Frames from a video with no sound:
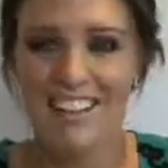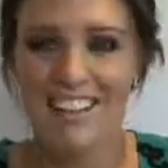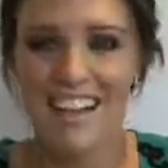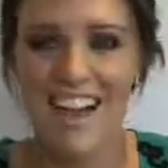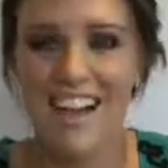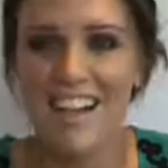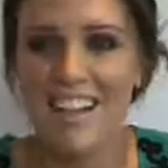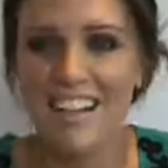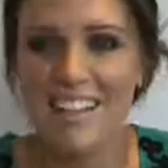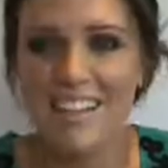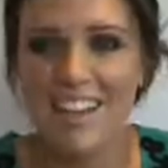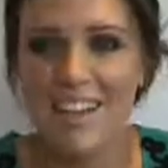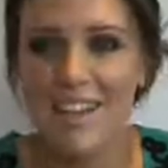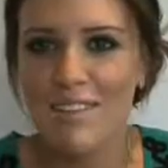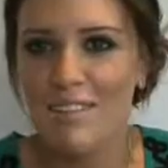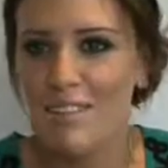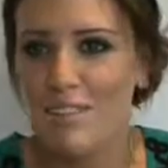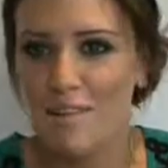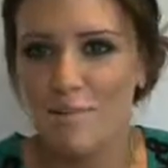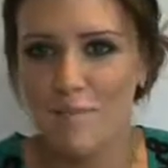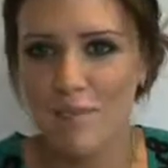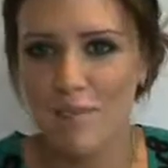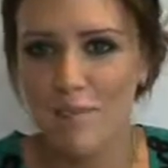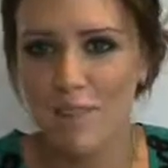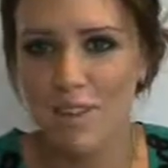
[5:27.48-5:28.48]
can't seem
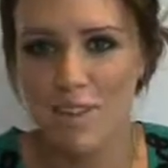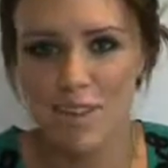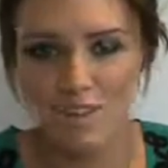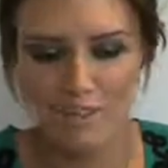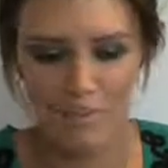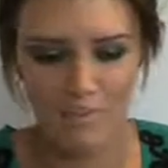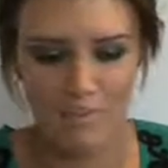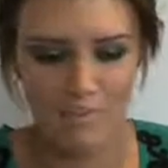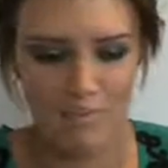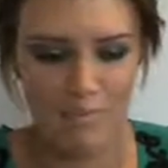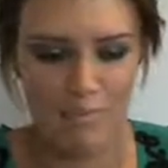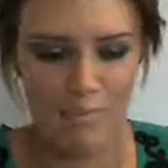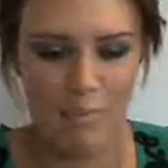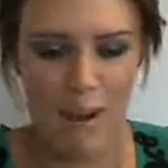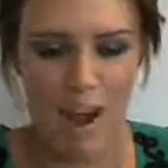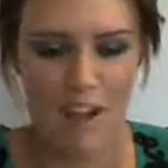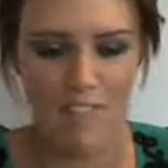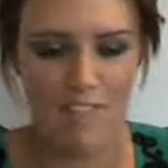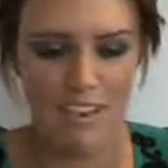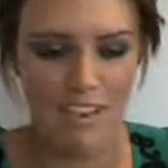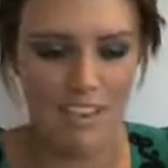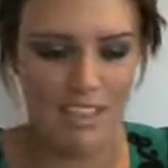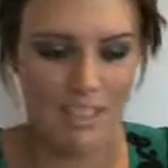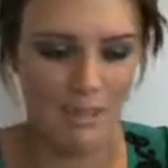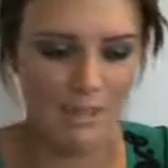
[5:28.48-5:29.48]
to pull off
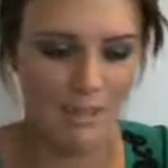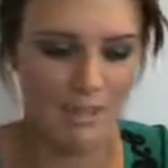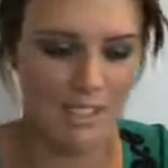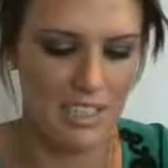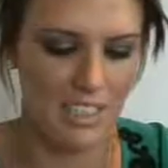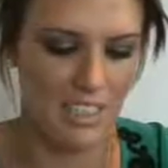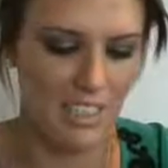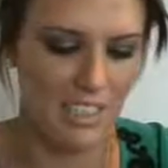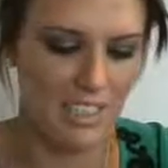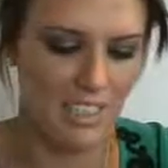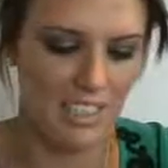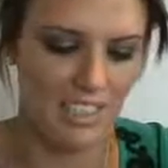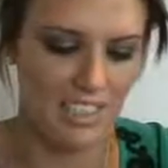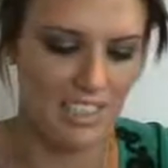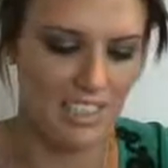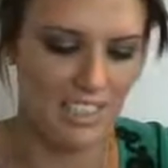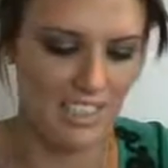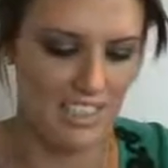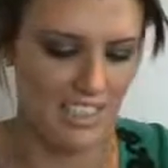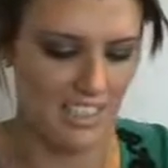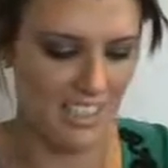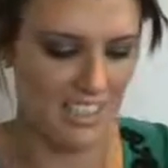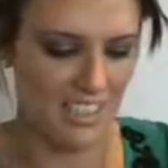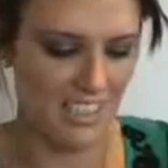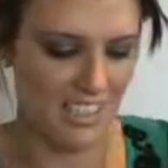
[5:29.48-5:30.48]
bright red lipstick. It
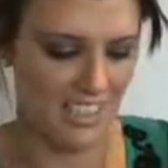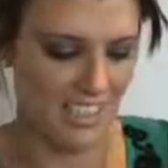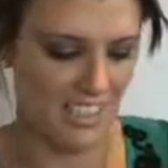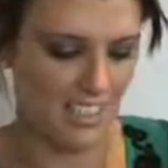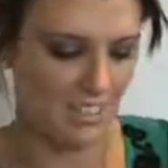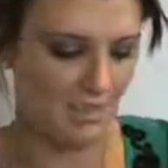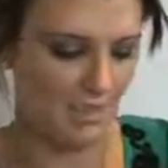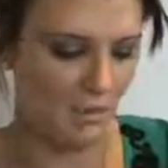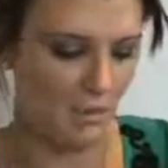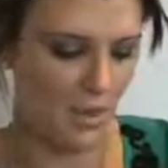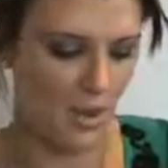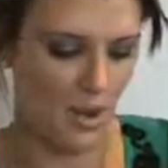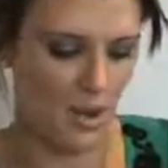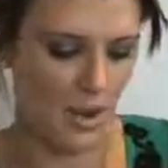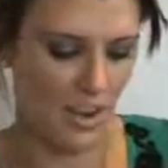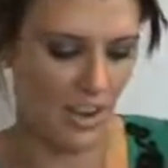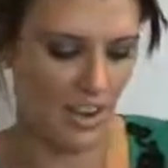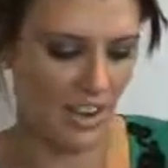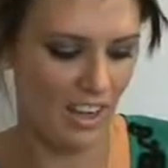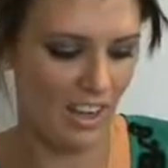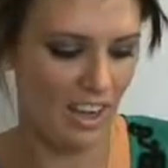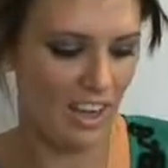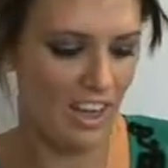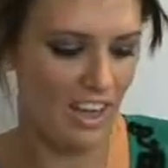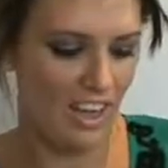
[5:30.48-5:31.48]
just doesn't
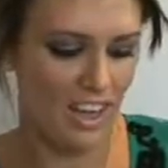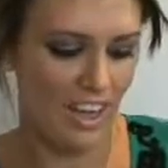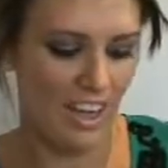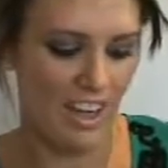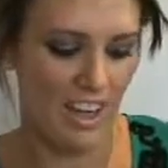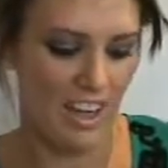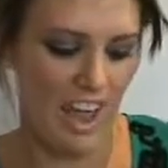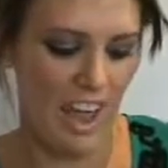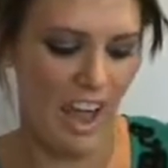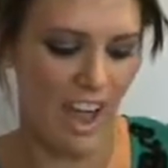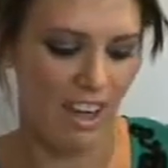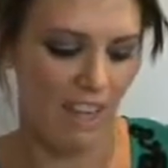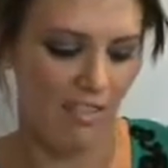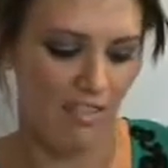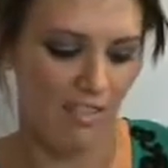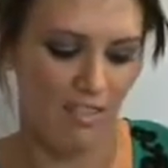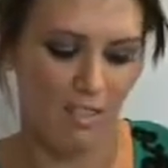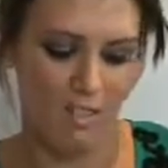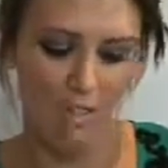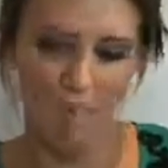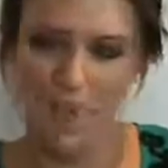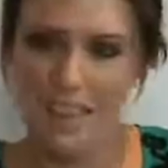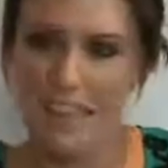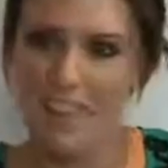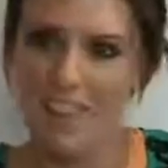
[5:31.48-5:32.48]
work um,
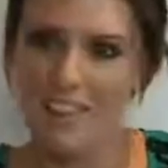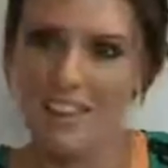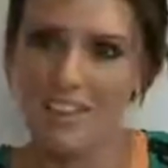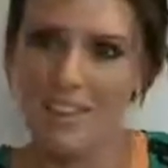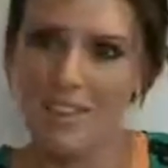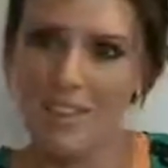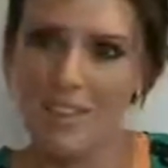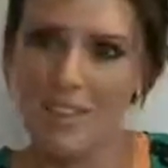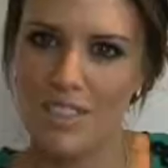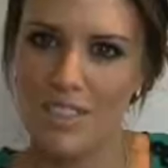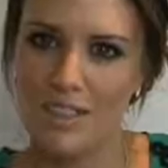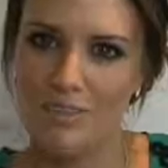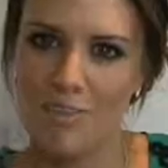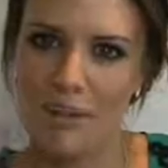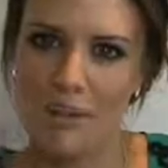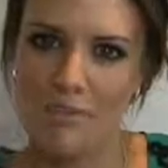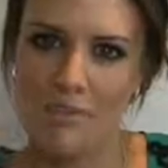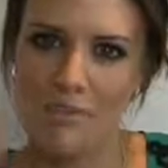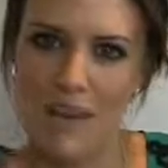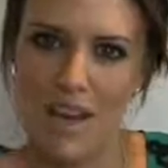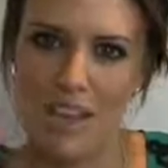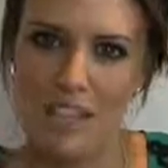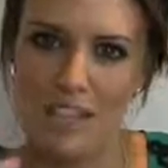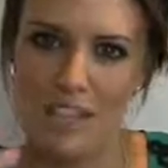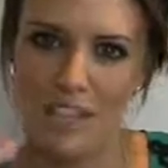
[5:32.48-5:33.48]
for me. It looks a bit
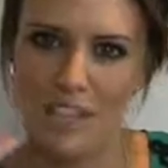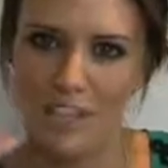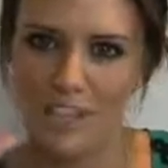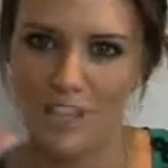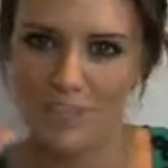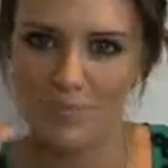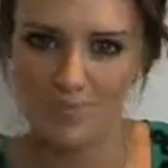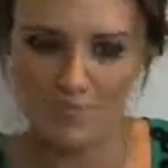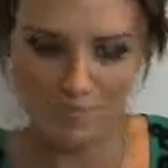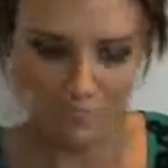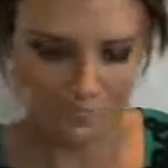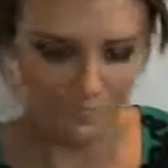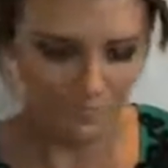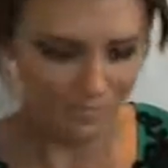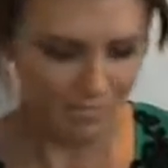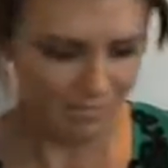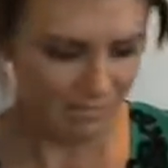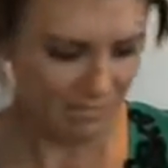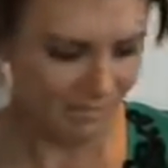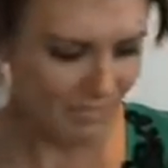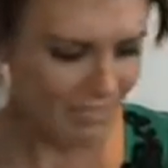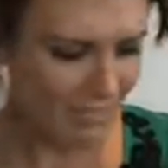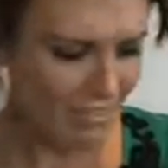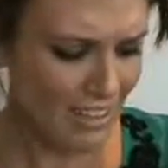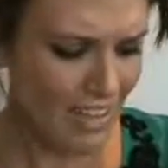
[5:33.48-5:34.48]
much.
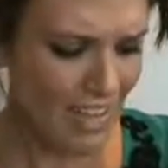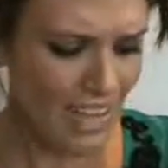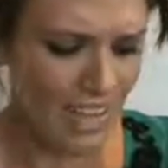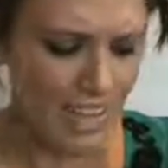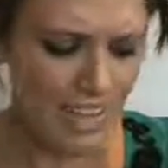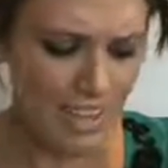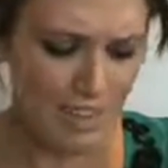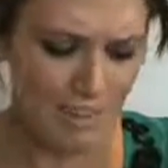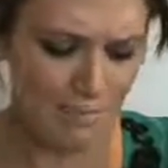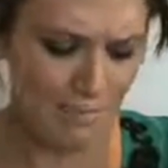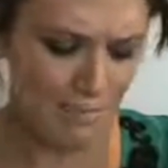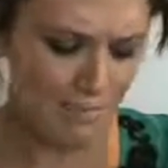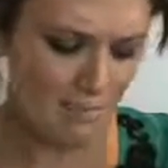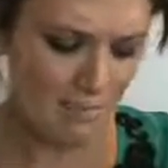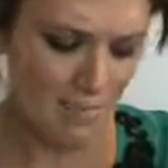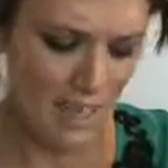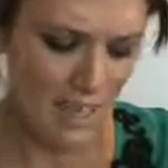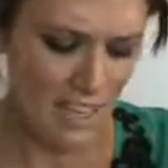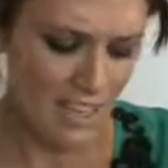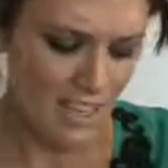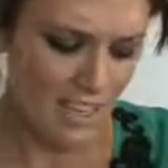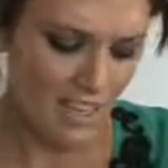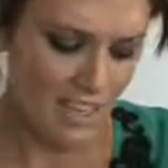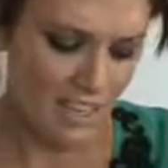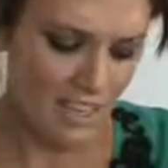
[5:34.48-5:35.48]
Um,
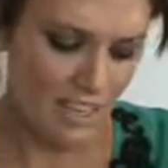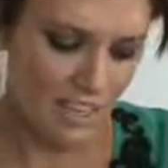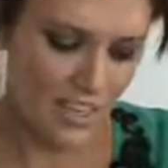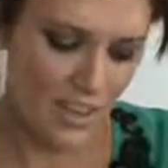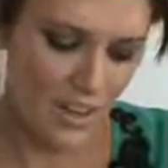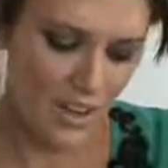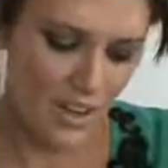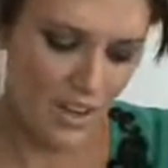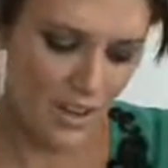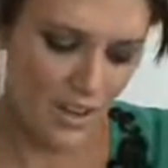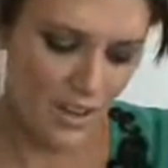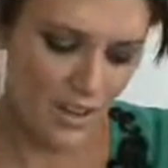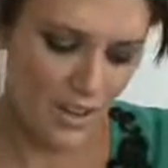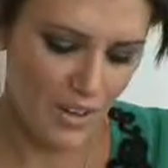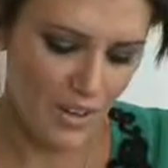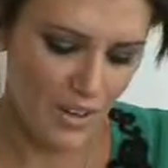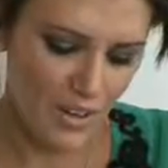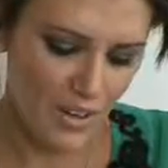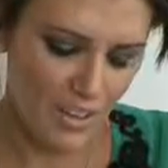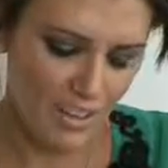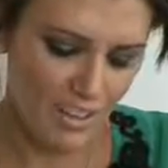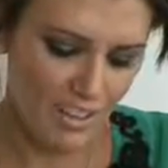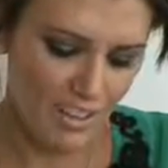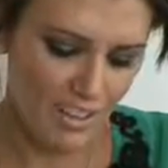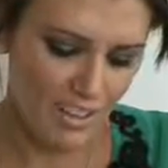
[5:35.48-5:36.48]

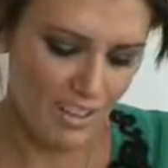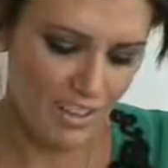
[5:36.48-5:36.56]
so